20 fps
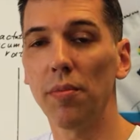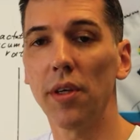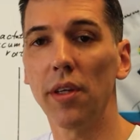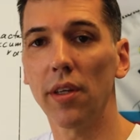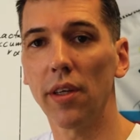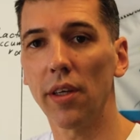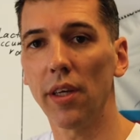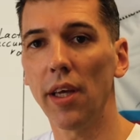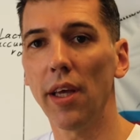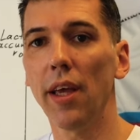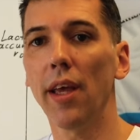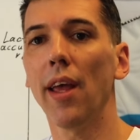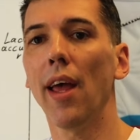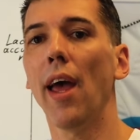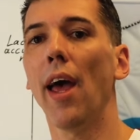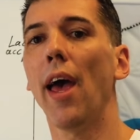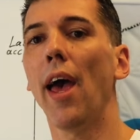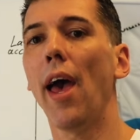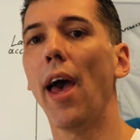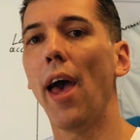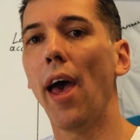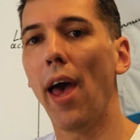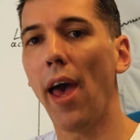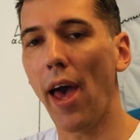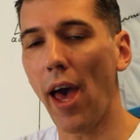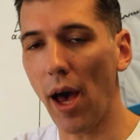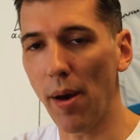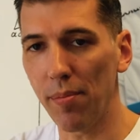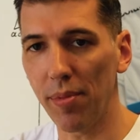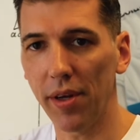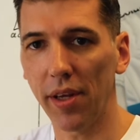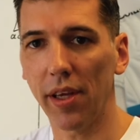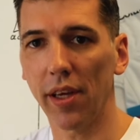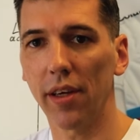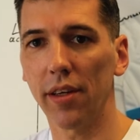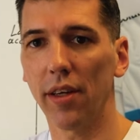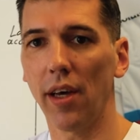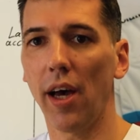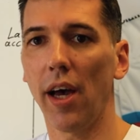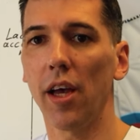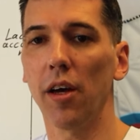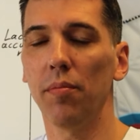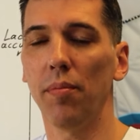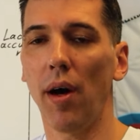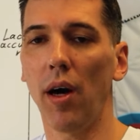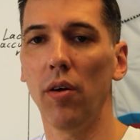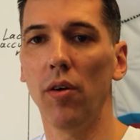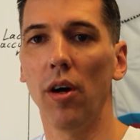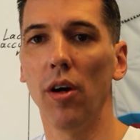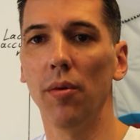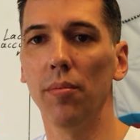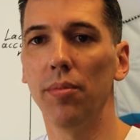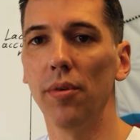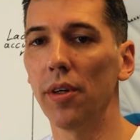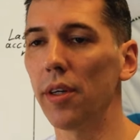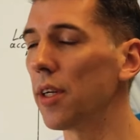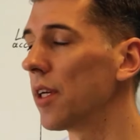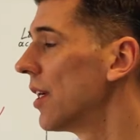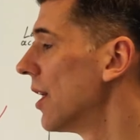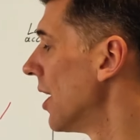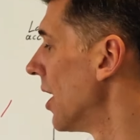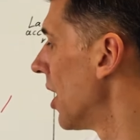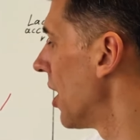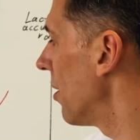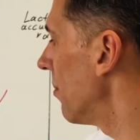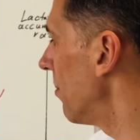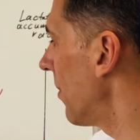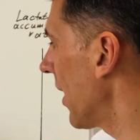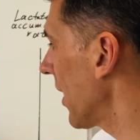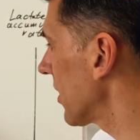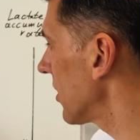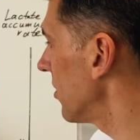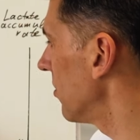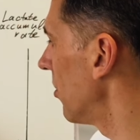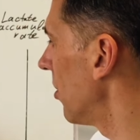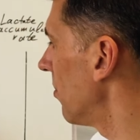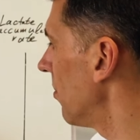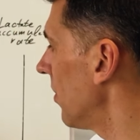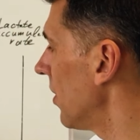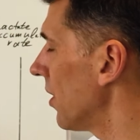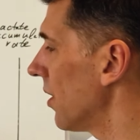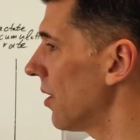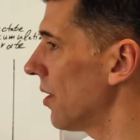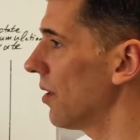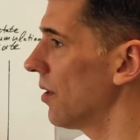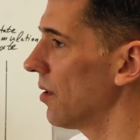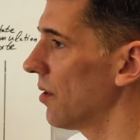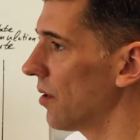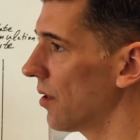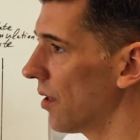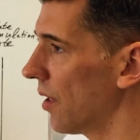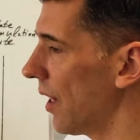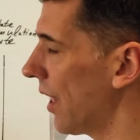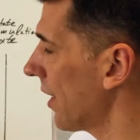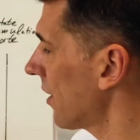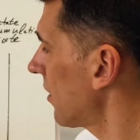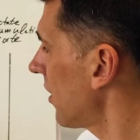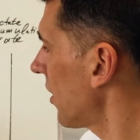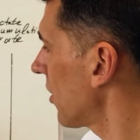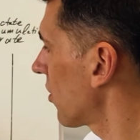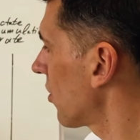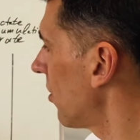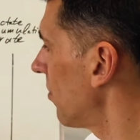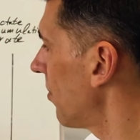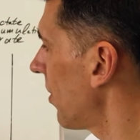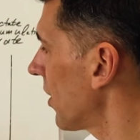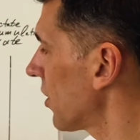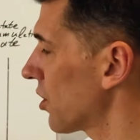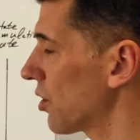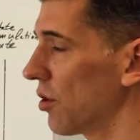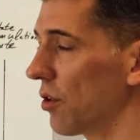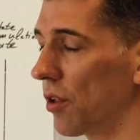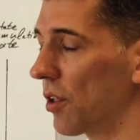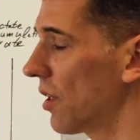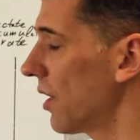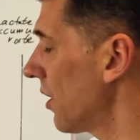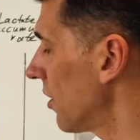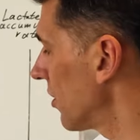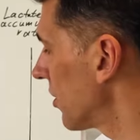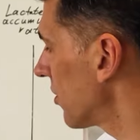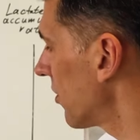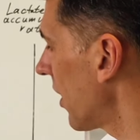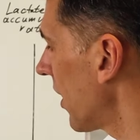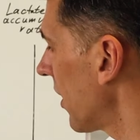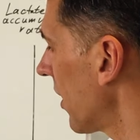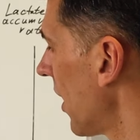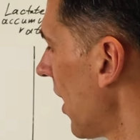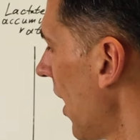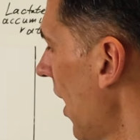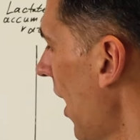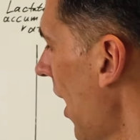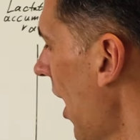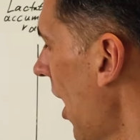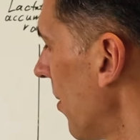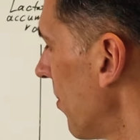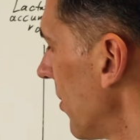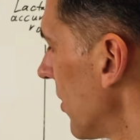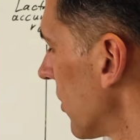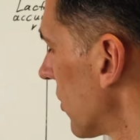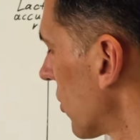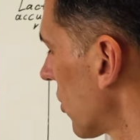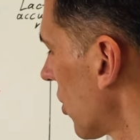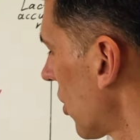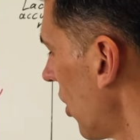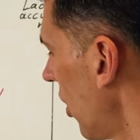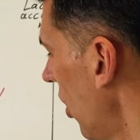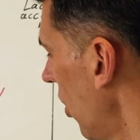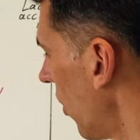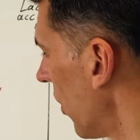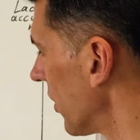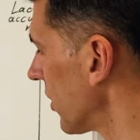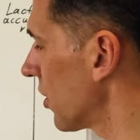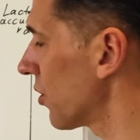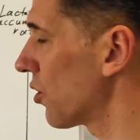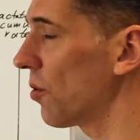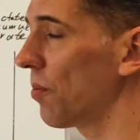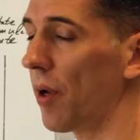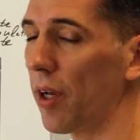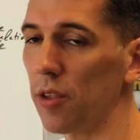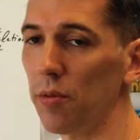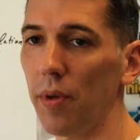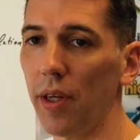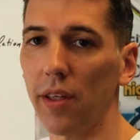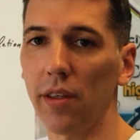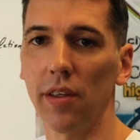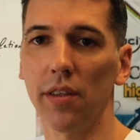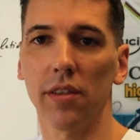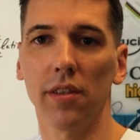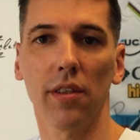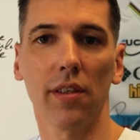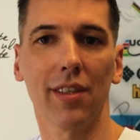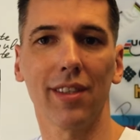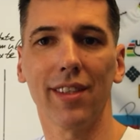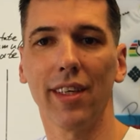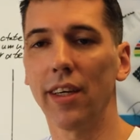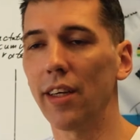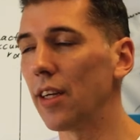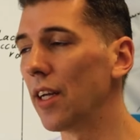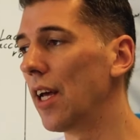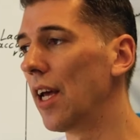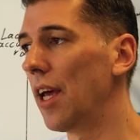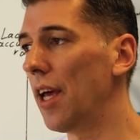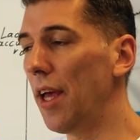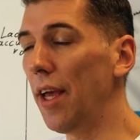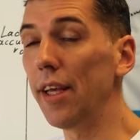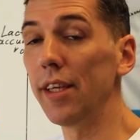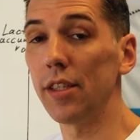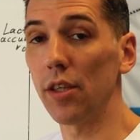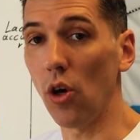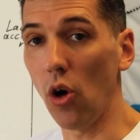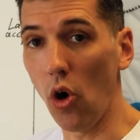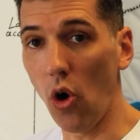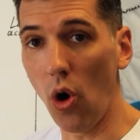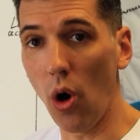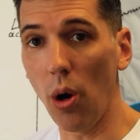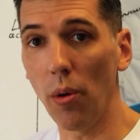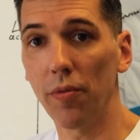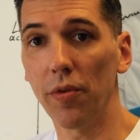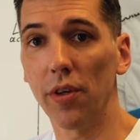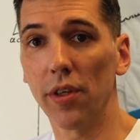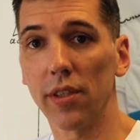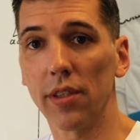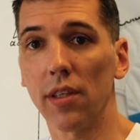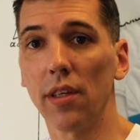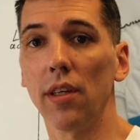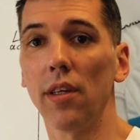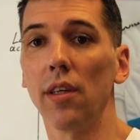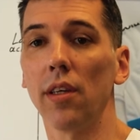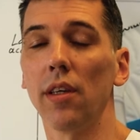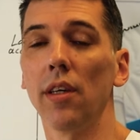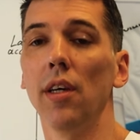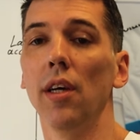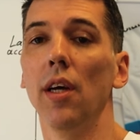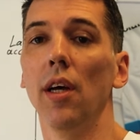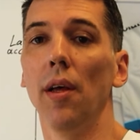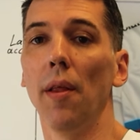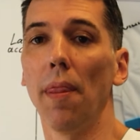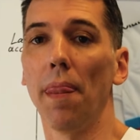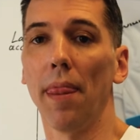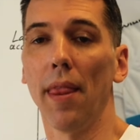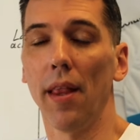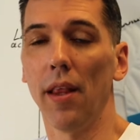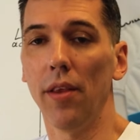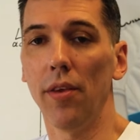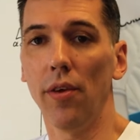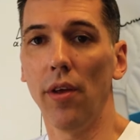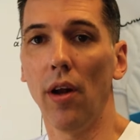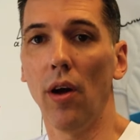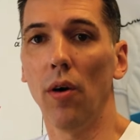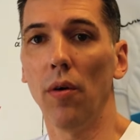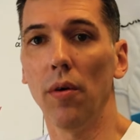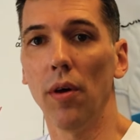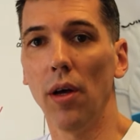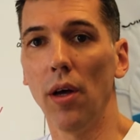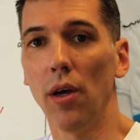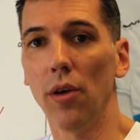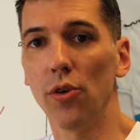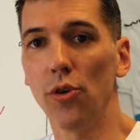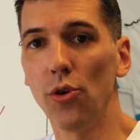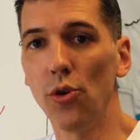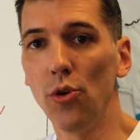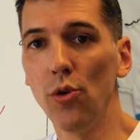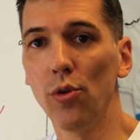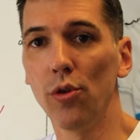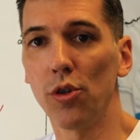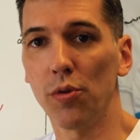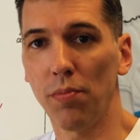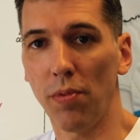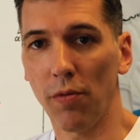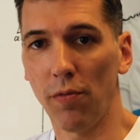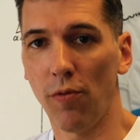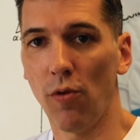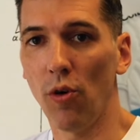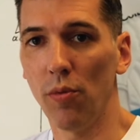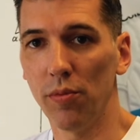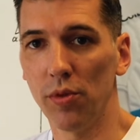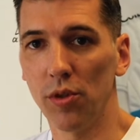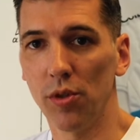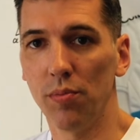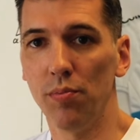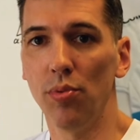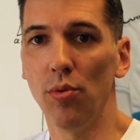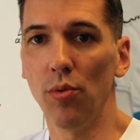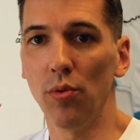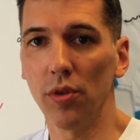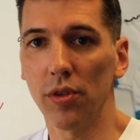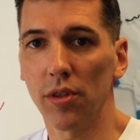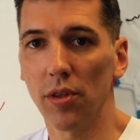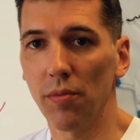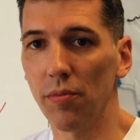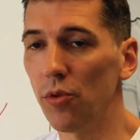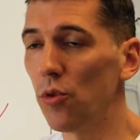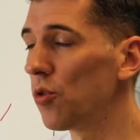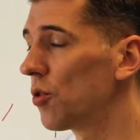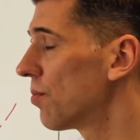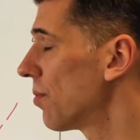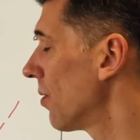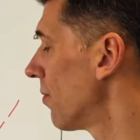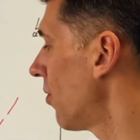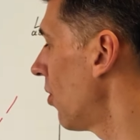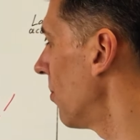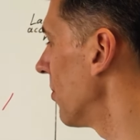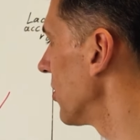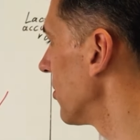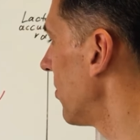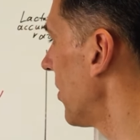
meaning happening at a higher power output, maximum lactate combustion or clearance rate happens closer to maximum lactate steady state, is obviously, a huge performance boost, a huge performance